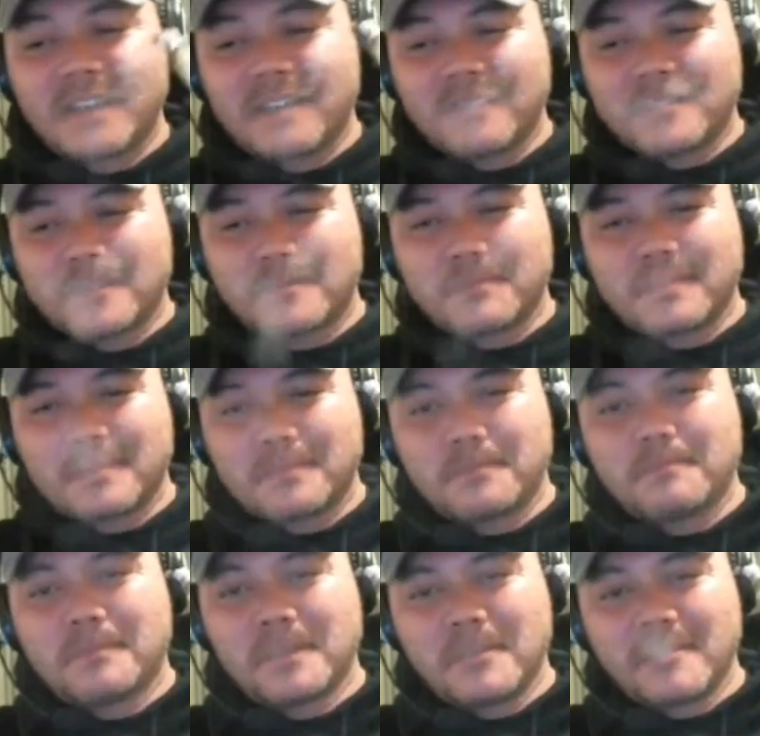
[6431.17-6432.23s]
I'm just
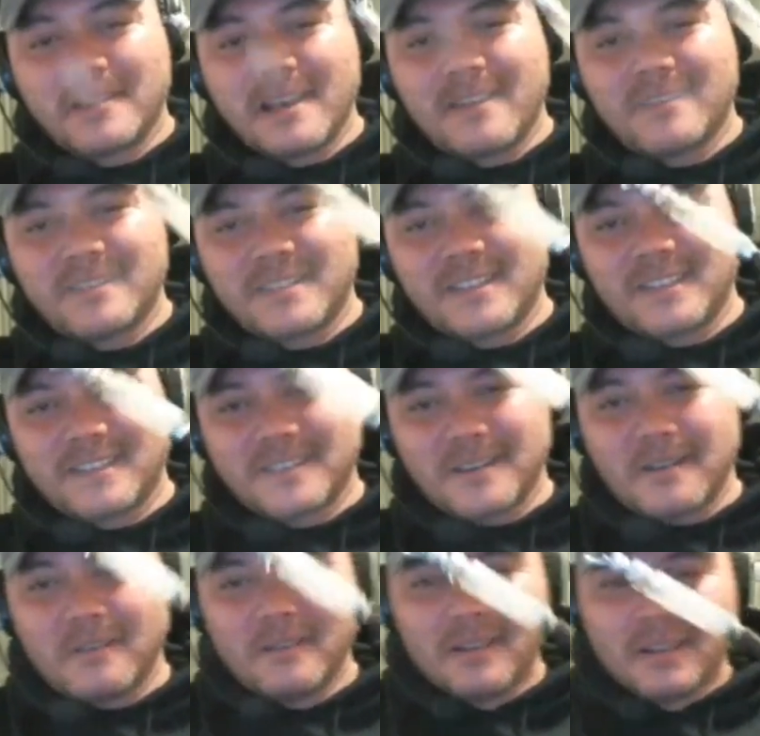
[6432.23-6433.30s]
blowing out and shit. So
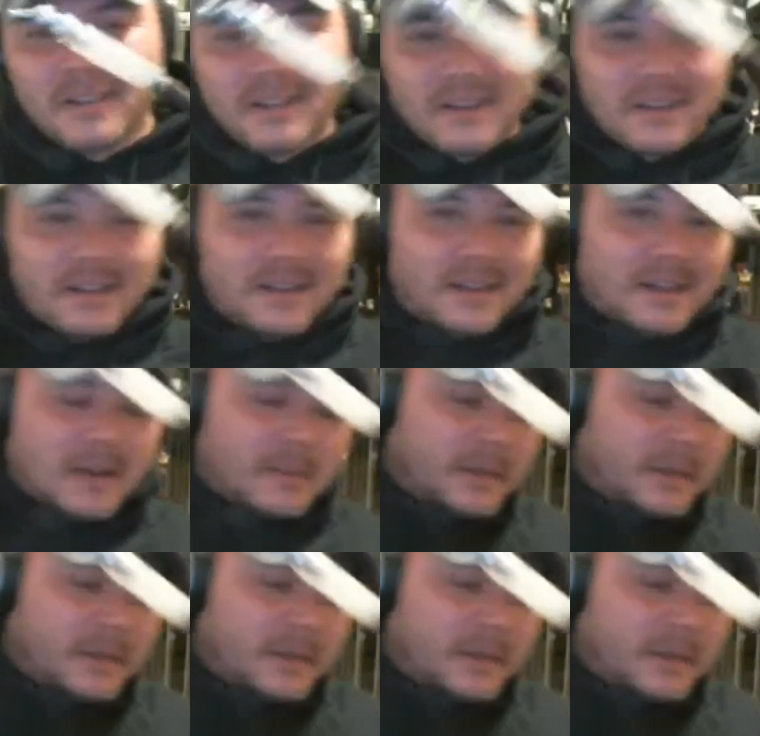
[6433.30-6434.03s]
I'm gonna